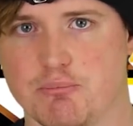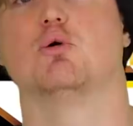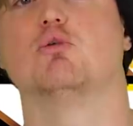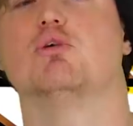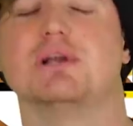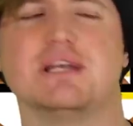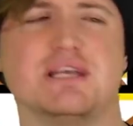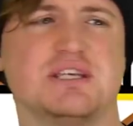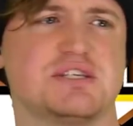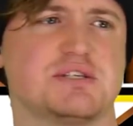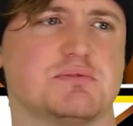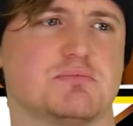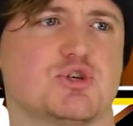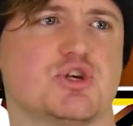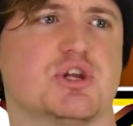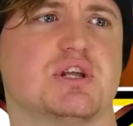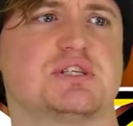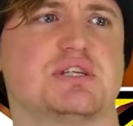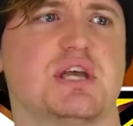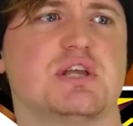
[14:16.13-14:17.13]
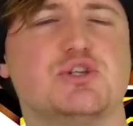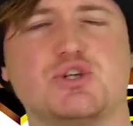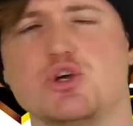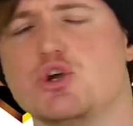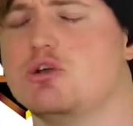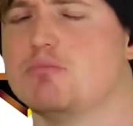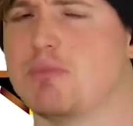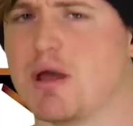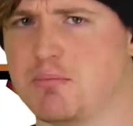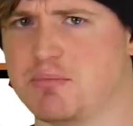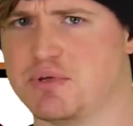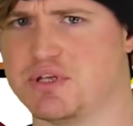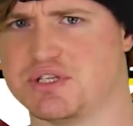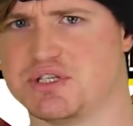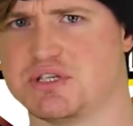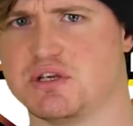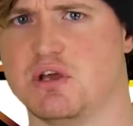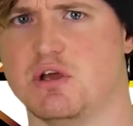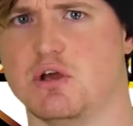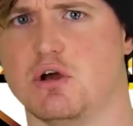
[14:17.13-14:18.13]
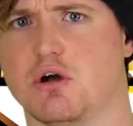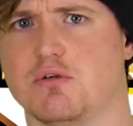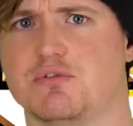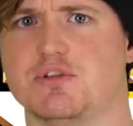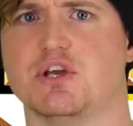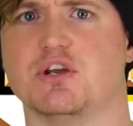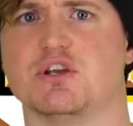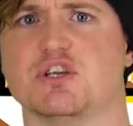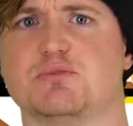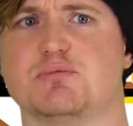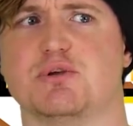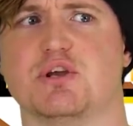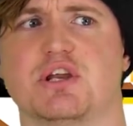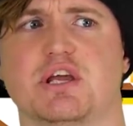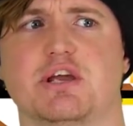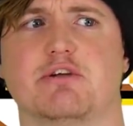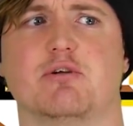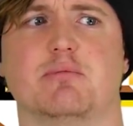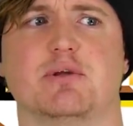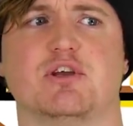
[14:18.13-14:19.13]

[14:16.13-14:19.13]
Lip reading: Or at least, should I say, two members of the Undisputed Era,